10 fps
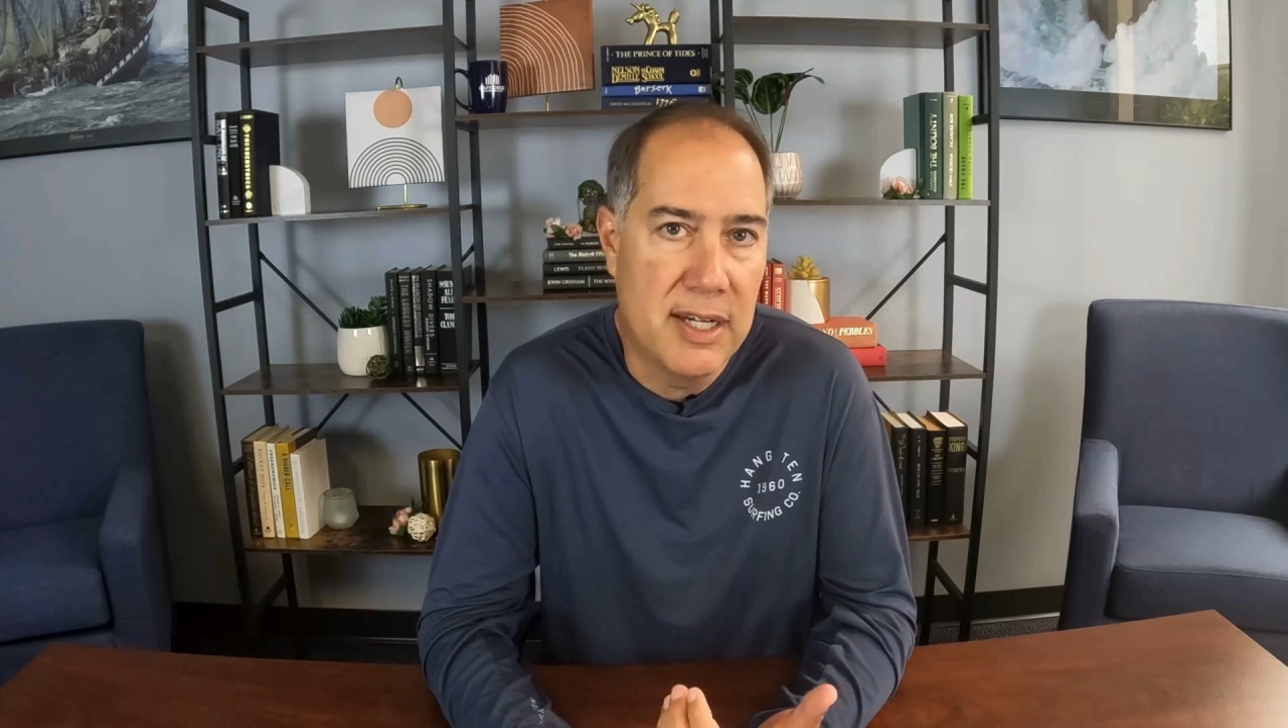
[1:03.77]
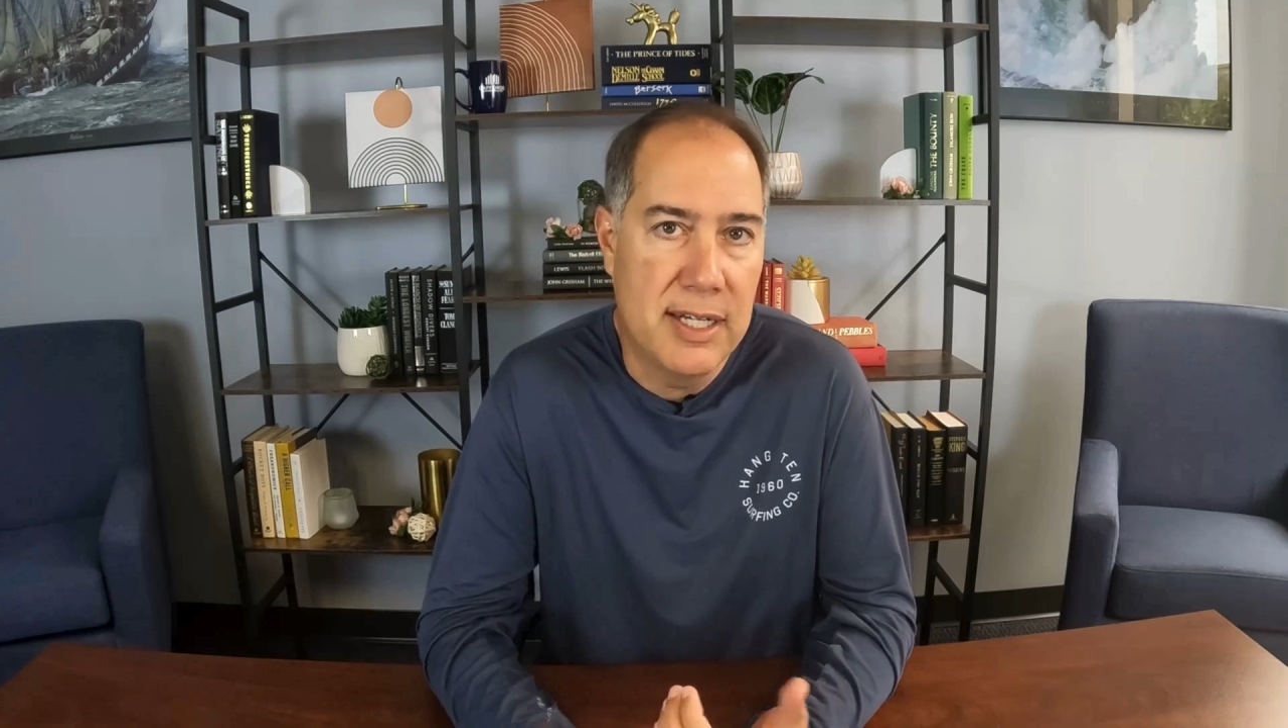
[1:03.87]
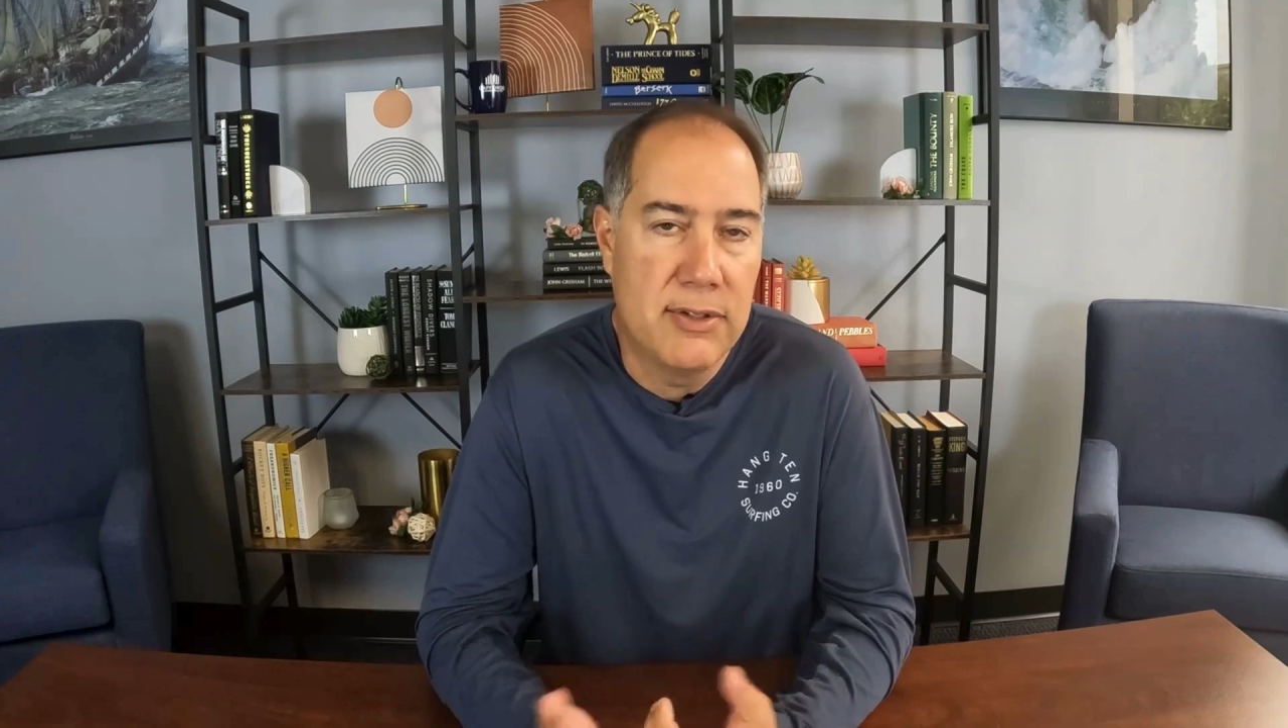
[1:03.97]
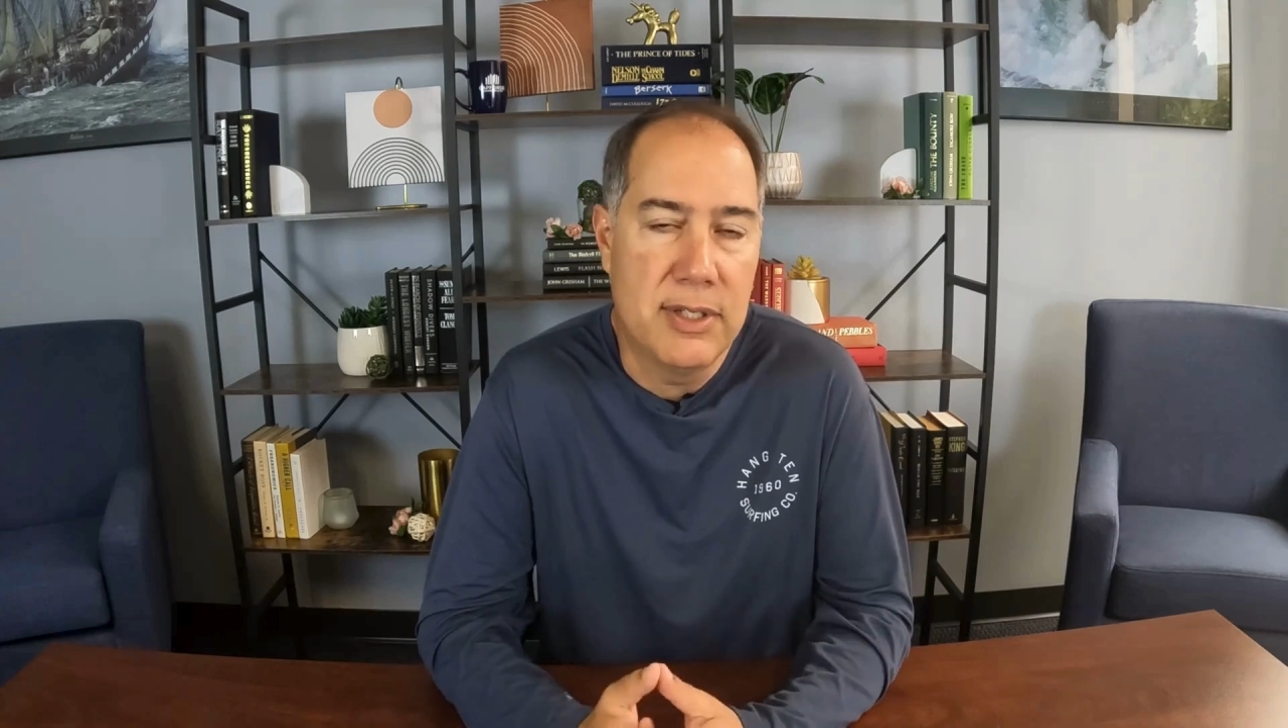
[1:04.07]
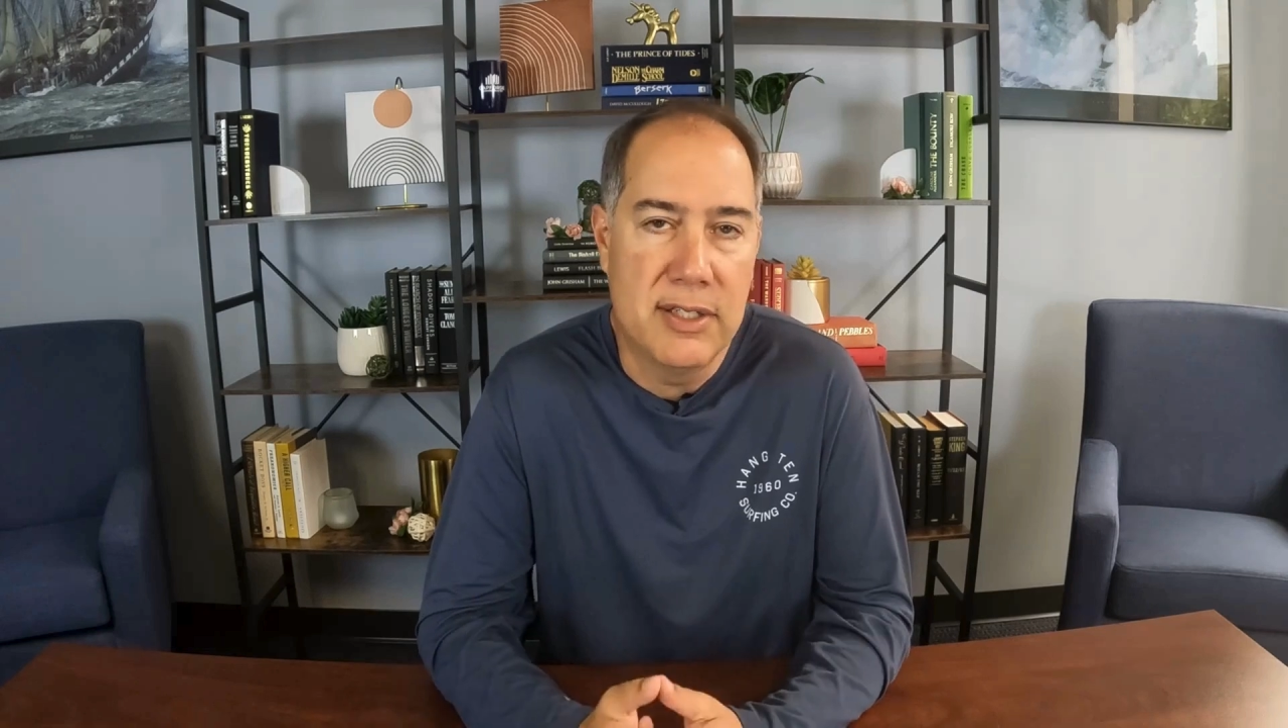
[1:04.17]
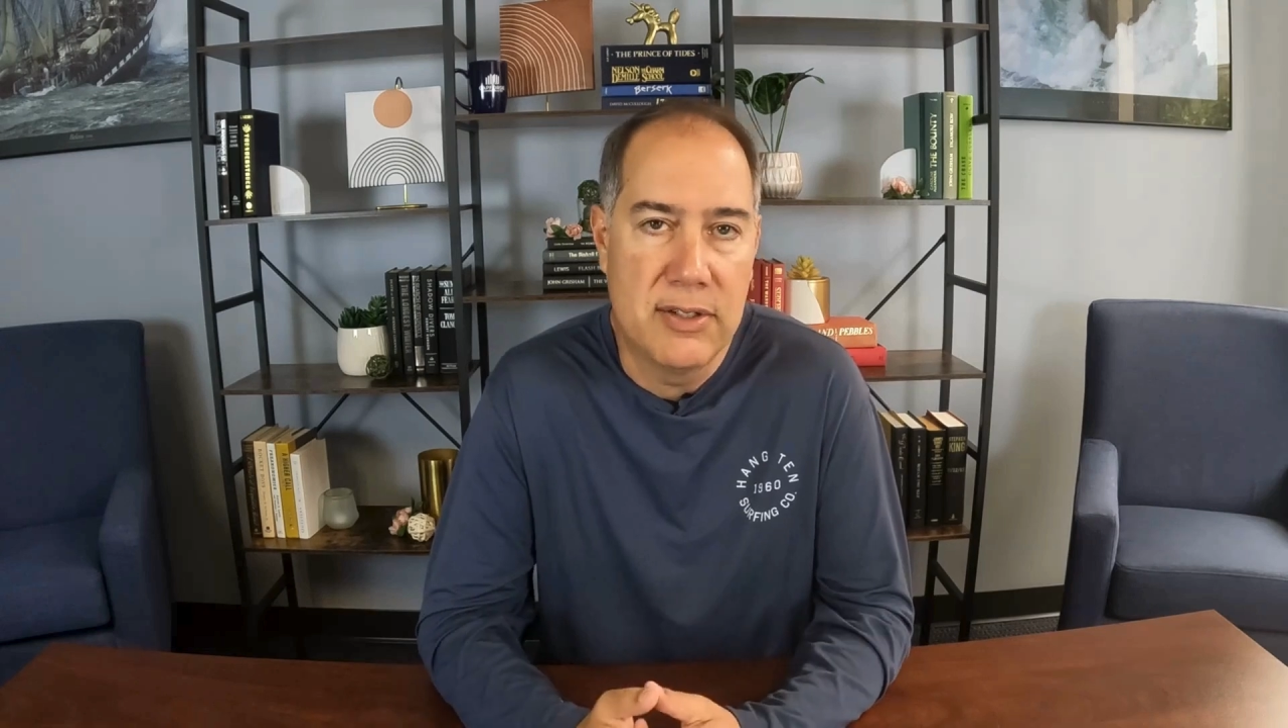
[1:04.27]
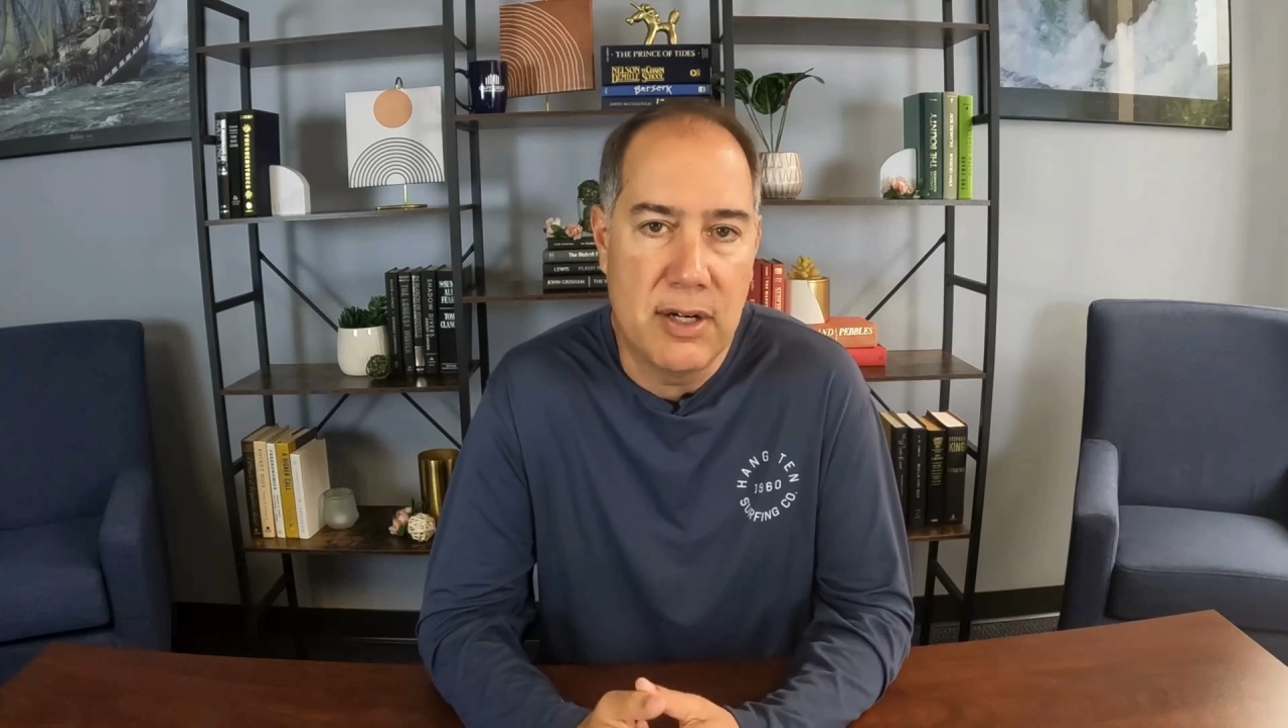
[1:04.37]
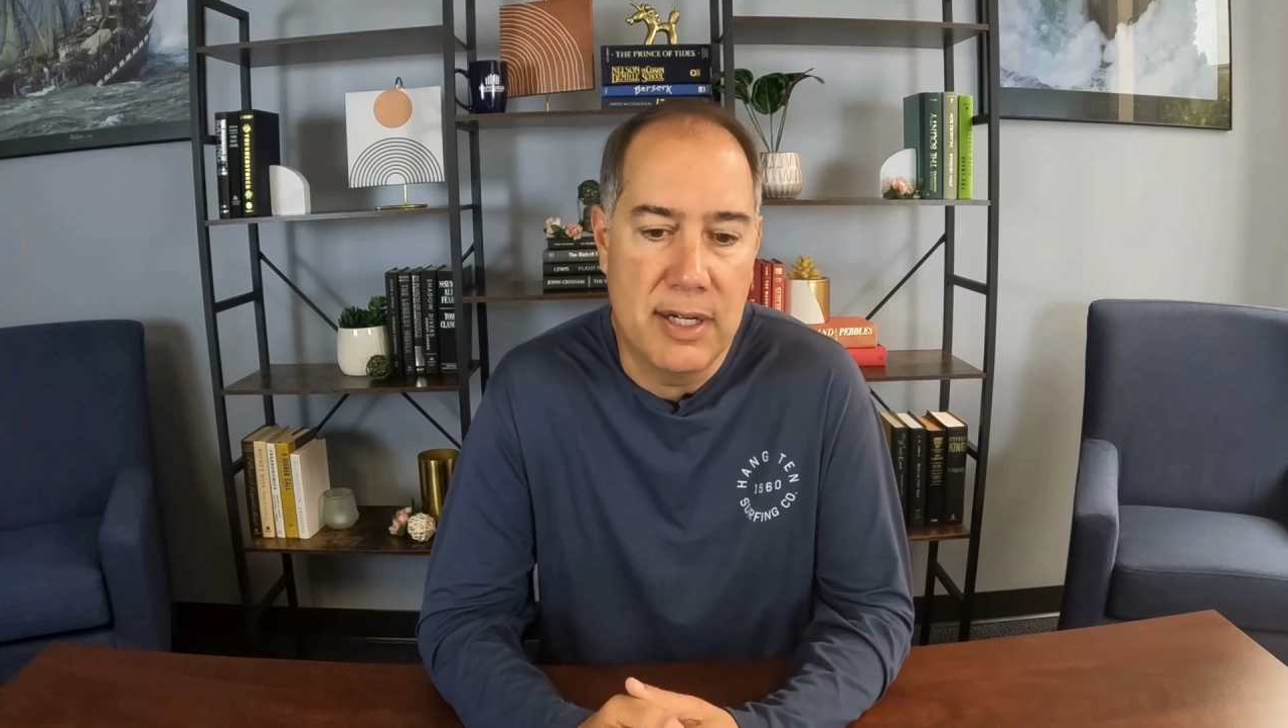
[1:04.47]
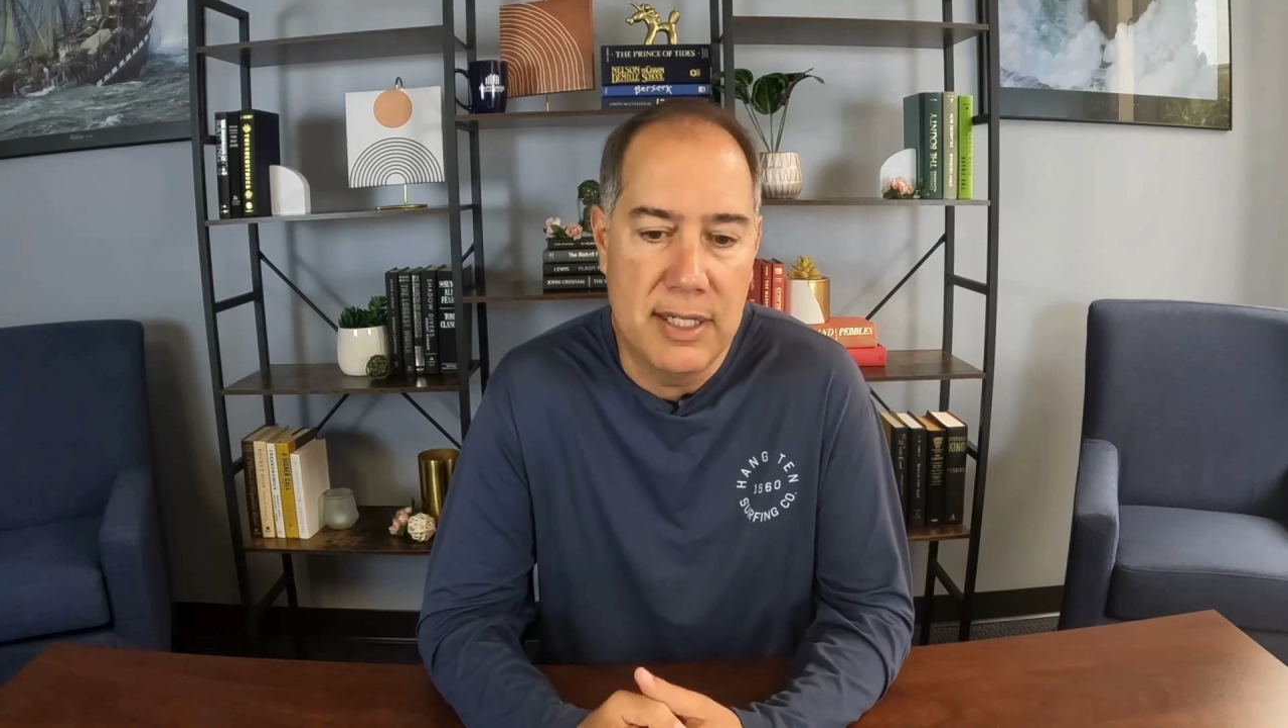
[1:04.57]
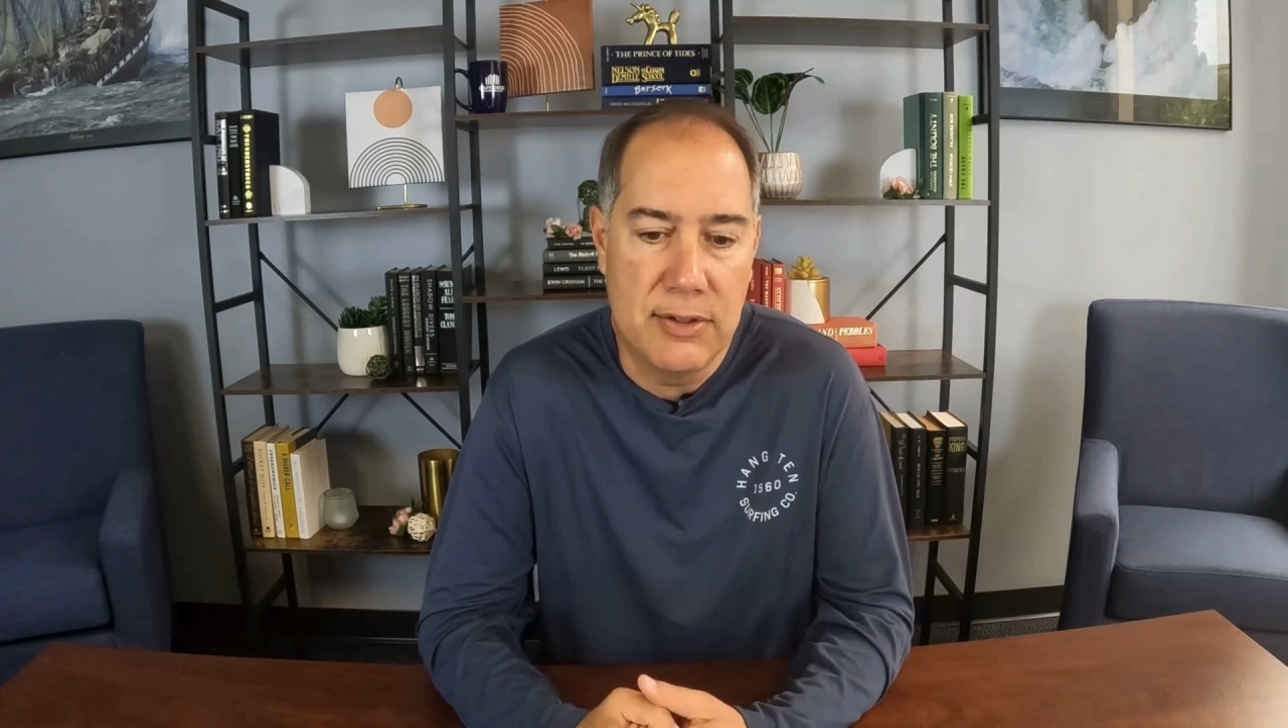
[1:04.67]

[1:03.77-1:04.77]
to entry to starting a